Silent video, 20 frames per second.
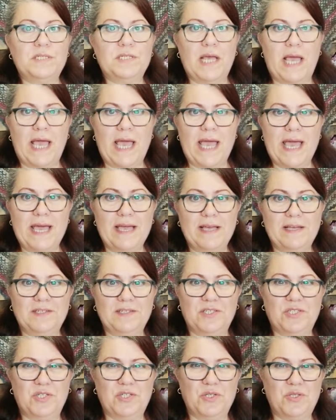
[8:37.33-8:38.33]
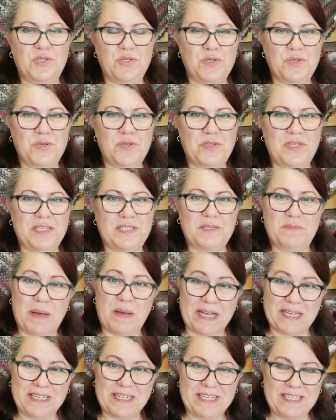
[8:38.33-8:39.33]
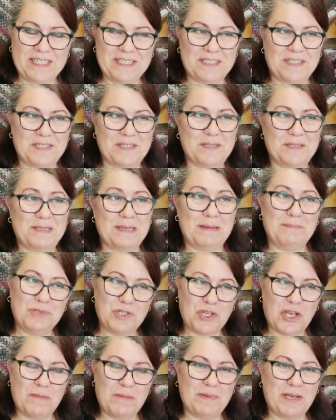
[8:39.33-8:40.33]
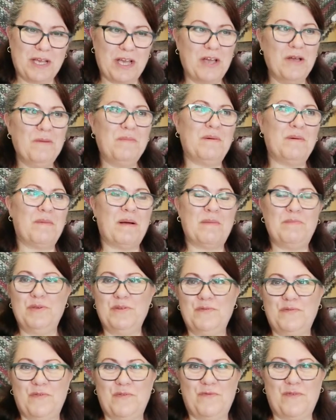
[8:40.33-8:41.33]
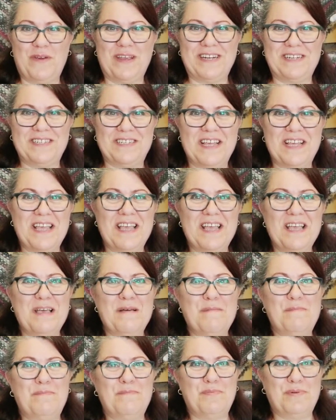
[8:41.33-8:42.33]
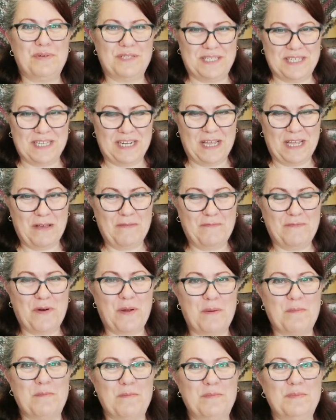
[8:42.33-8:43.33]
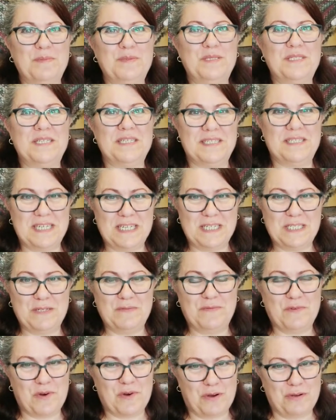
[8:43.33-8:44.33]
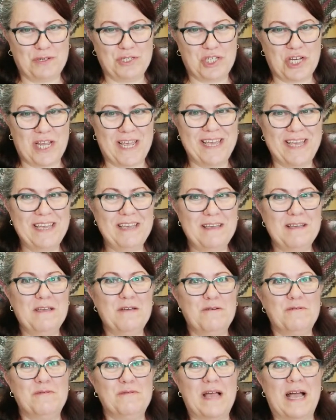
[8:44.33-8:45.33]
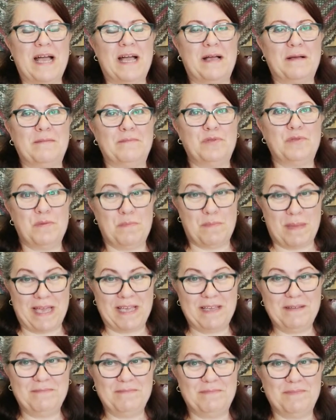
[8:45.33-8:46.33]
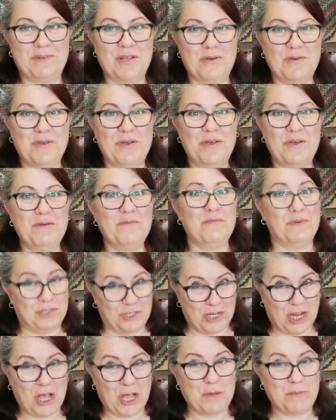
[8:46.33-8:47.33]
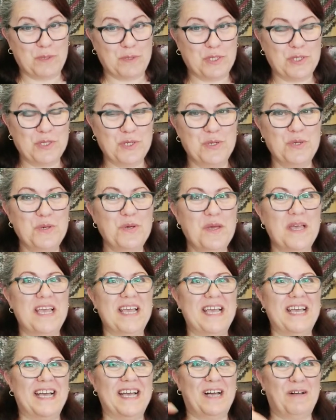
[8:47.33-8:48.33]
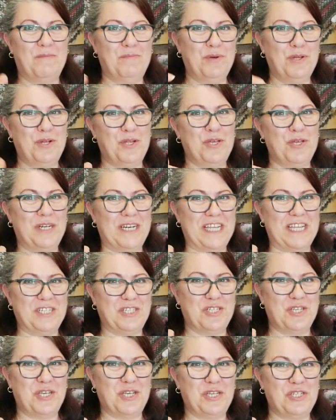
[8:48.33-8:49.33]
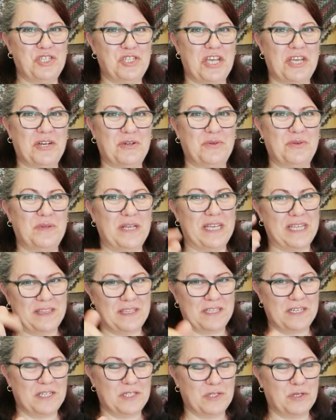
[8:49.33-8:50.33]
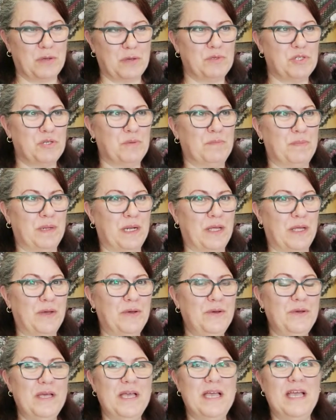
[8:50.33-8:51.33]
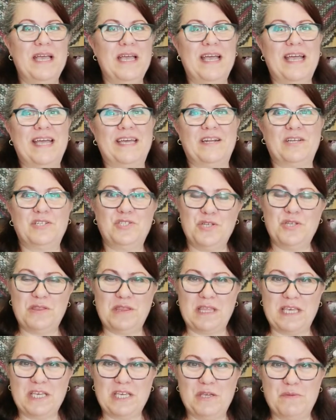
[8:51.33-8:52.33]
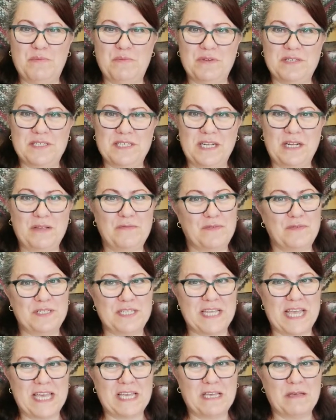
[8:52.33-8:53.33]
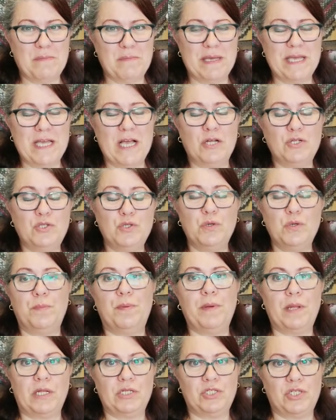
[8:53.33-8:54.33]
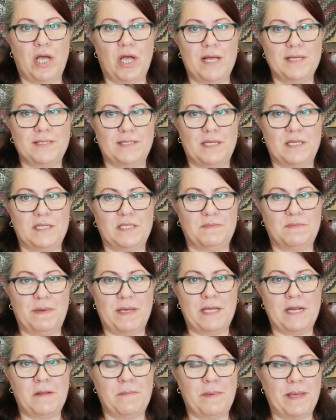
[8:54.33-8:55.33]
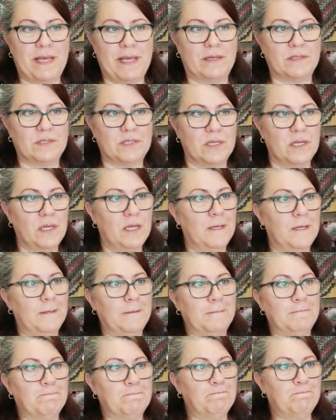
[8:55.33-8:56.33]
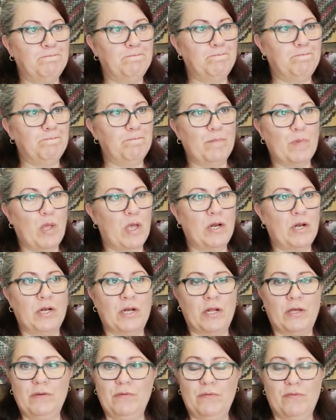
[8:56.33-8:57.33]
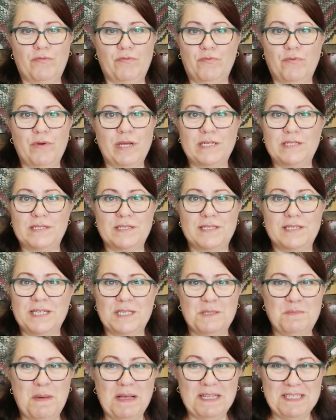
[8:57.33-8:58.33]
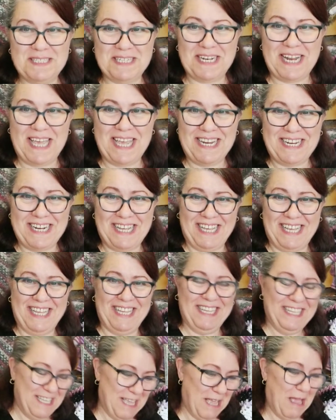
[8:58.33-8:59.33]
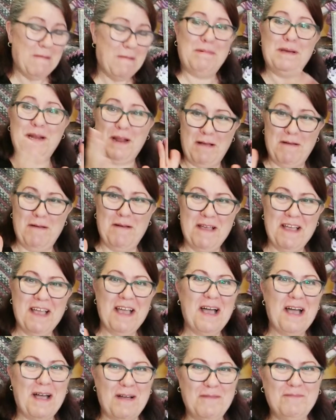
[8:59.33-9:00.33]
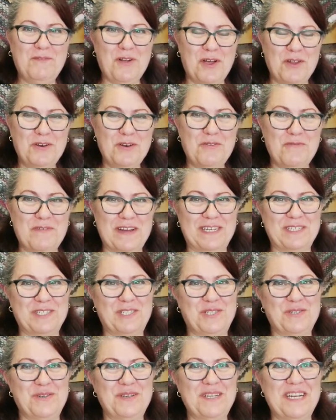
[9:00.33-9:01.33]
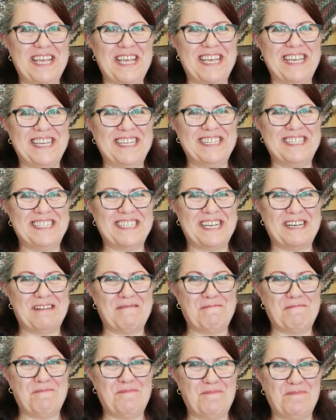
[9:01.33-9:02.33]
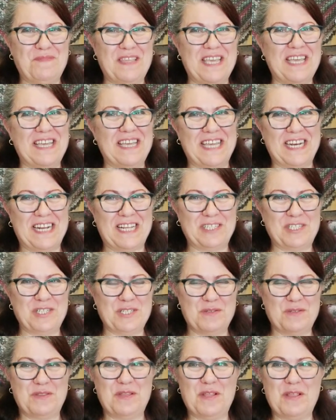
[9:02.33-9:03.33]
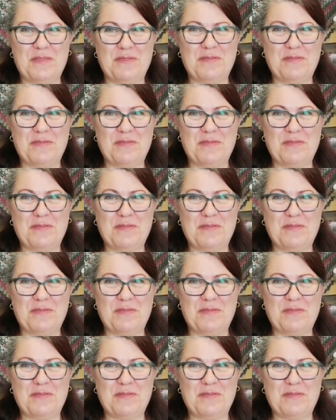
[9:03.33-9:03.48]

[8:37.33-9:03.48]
tagged to do this bucket list some time ago by my beautiful friend Pricilla from Distinctive Crochet. You may know her, which I hope you do. I'll put her link to her channel in the description below. And I do thank you, Pricilla, for tagging me. I do apologise that it's been about, I don't know, 3 to 6 months later. But I've gotten around to it, and yeah, and I just